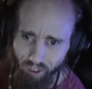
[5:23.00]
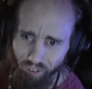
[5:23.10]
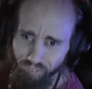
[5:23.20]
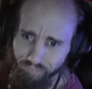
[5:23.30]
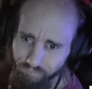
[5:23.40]

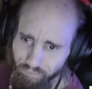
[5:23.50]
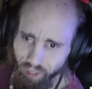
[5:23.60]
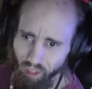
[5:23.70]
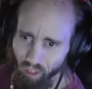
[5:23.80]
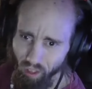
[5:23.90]

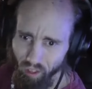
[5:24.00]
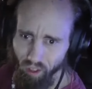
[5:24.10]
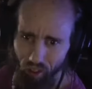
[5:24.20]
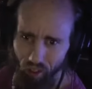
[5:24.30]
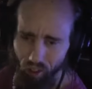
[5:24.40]

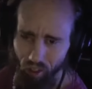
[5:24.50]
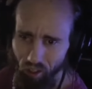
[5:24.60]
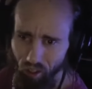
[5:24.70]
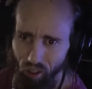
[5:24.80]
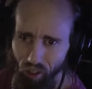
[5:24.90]

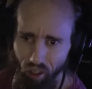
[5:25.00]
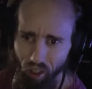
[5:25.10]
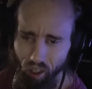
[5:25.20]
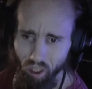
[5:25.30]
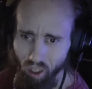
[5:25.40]

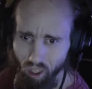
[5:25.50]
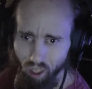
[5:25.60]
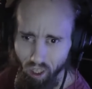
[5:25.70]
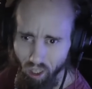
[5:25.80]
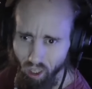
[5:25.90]

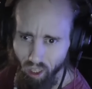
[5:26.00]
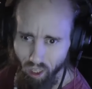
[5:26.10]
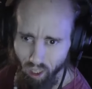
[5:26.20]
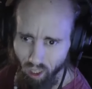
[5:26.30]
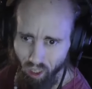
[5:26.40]

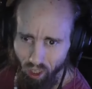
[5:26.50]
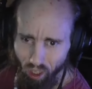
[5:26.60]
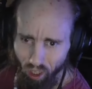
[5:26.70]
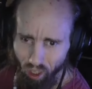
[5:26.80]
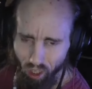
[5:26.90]

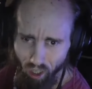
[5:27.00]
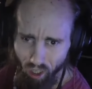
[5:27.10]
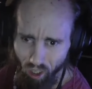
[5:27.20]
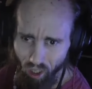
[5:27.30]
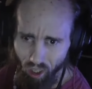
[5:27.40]

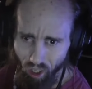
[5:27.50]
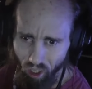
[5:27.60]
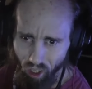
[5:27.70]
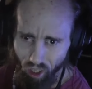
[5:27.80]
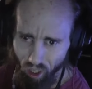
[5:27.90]

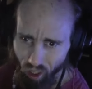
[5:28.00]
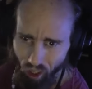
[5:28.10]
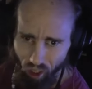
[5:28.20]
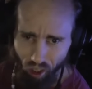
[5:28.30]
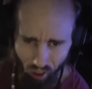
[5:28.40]

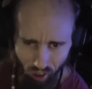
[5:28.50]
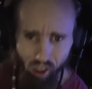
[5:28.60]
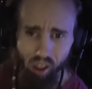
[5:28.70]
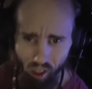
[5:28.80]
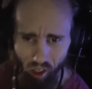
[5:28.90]
(no one is talking)